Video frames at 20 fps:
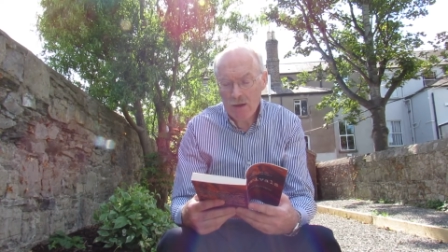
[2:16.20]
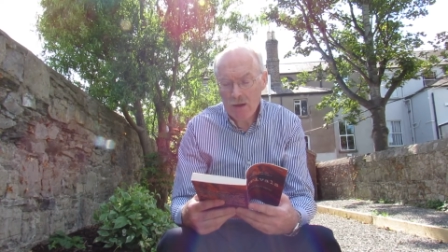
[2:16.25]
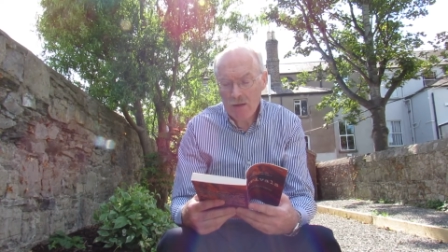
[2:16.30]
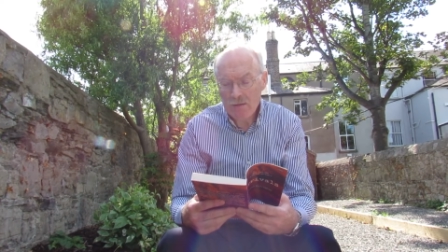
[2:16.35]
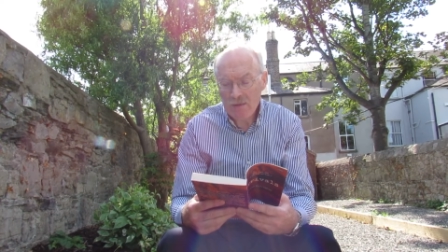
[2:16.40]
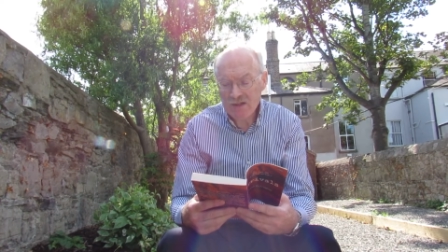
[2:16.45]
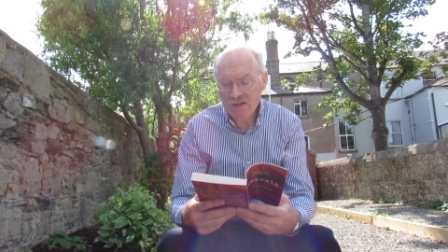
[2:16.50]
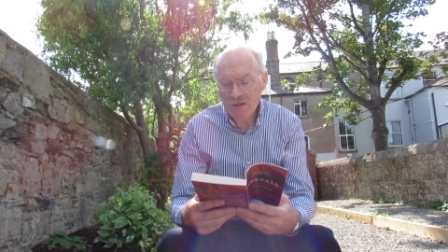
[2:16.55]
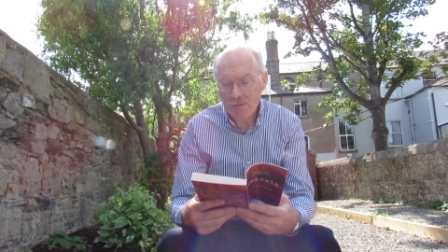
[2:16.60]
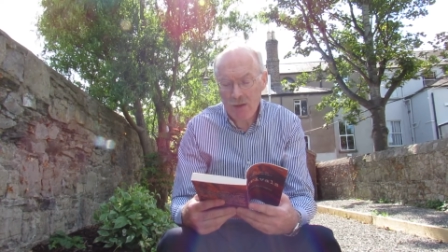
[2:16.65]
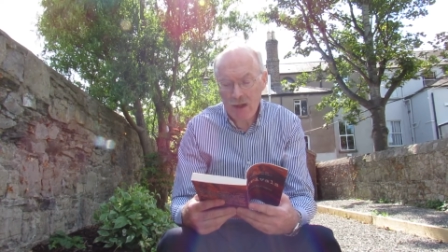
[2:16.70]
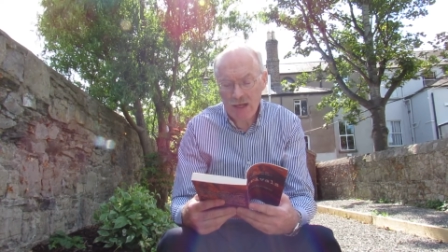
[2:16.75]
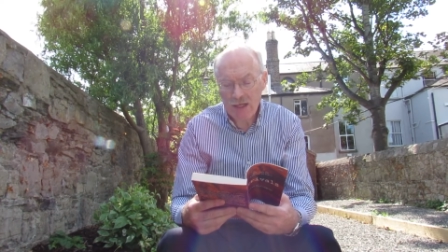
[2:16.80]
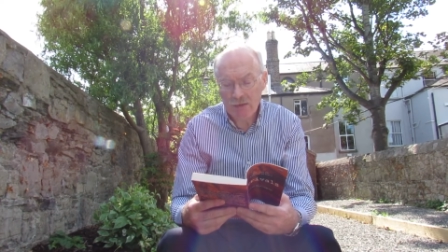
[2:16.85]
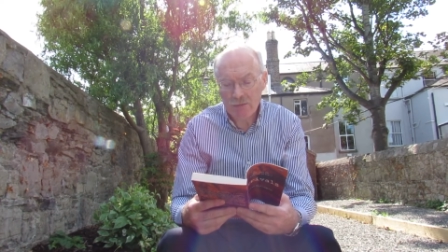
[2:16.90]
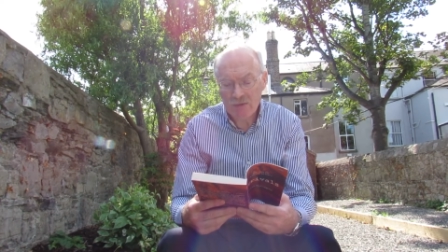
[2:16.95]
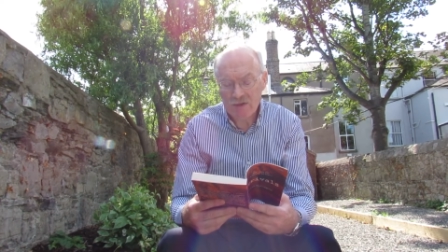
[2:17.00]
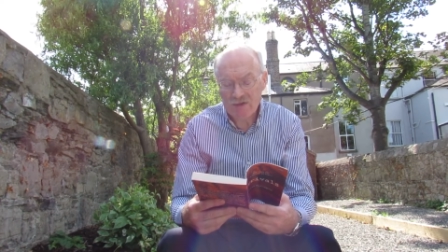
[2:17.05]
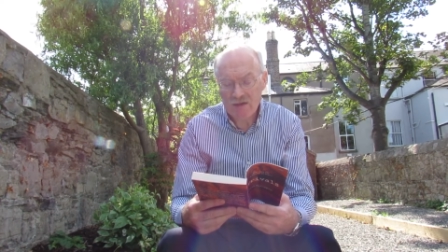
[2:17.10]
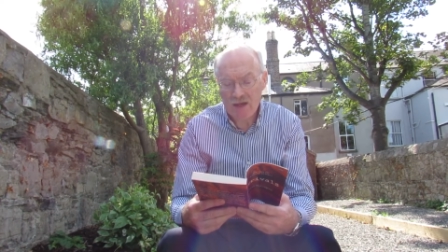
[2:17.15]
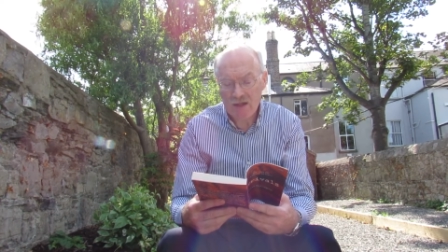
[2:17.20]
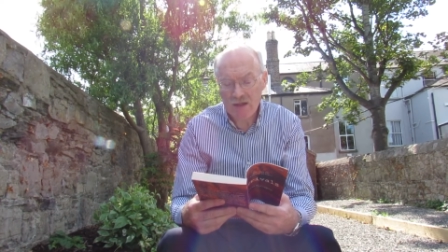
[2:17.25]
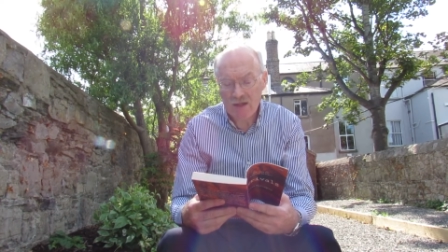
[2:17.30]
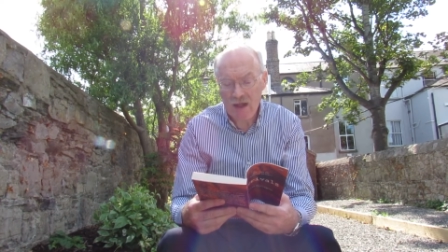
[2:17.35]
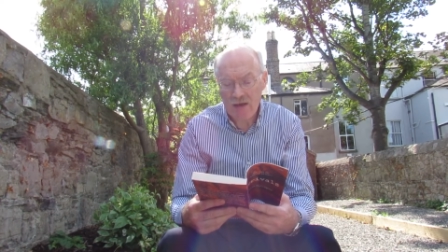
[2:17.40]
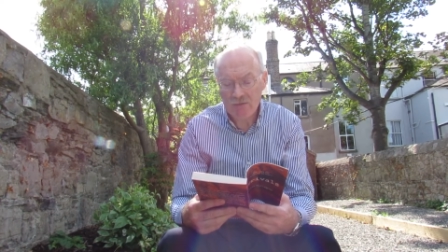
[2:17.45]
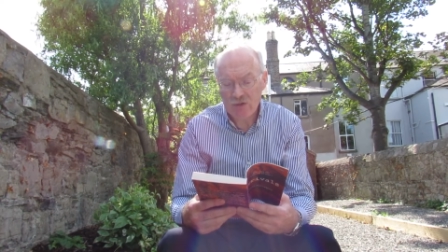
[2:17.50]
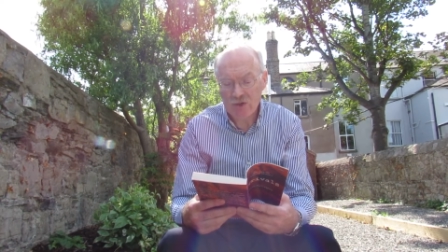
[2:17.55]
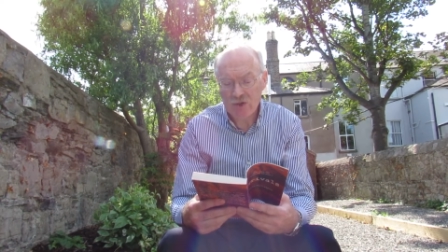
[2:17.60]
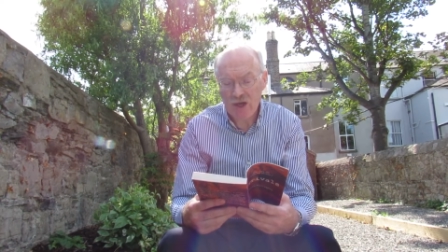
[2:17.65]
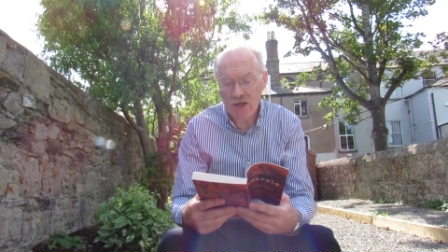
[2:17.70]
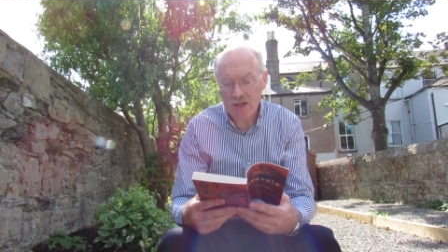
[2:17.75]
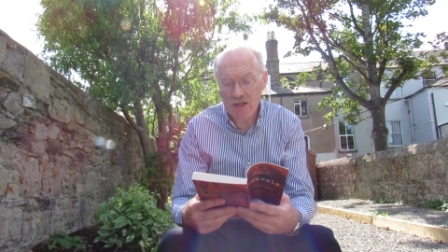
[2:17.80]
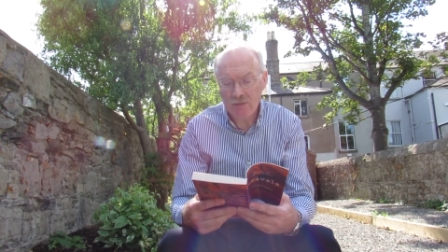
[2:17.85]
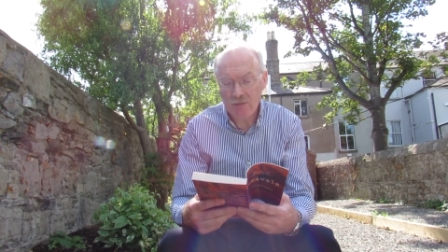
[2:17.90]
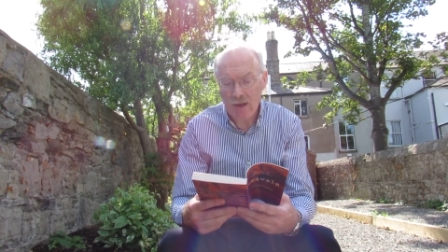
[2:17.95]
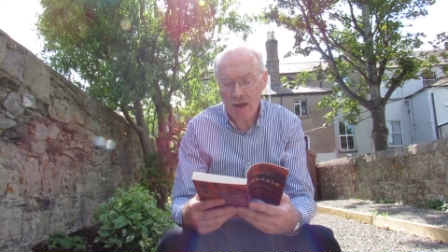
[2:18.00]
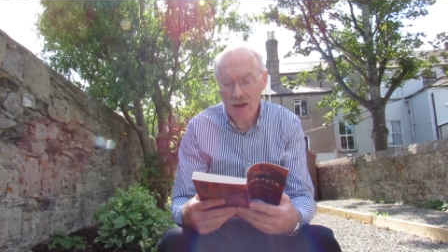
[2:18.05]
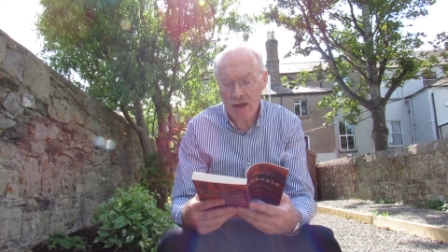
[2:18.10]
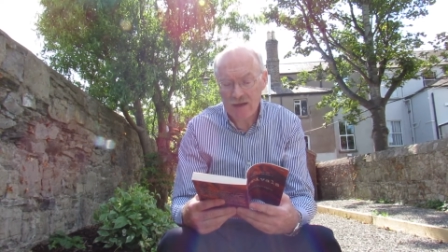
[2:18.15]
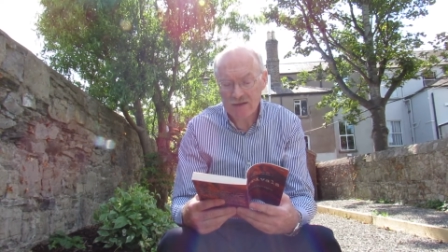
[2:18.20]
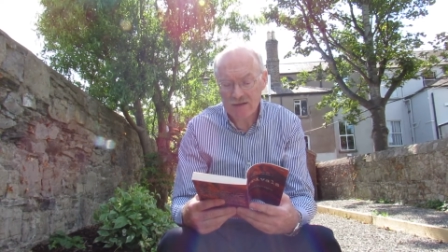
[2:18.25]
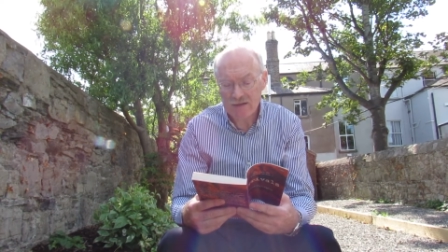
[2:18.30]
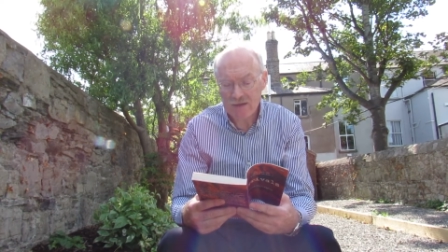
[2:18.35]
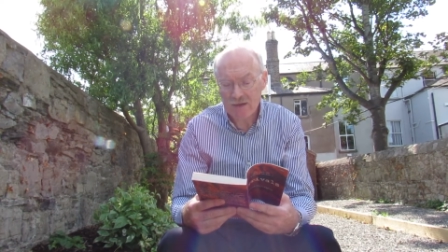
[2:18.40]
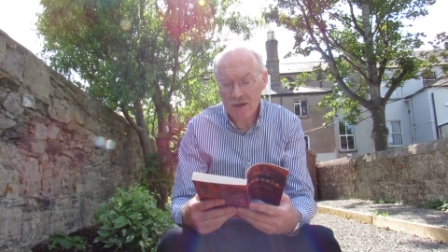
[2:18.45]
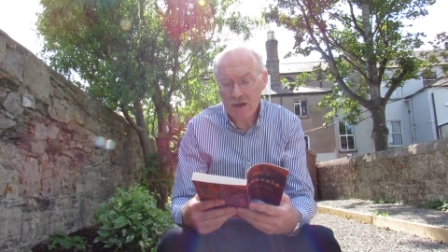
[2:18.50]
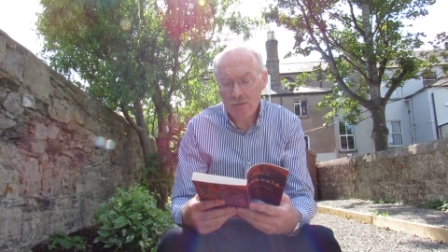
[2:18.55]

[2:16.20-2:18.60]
Mr. Packham was said to have a shady past,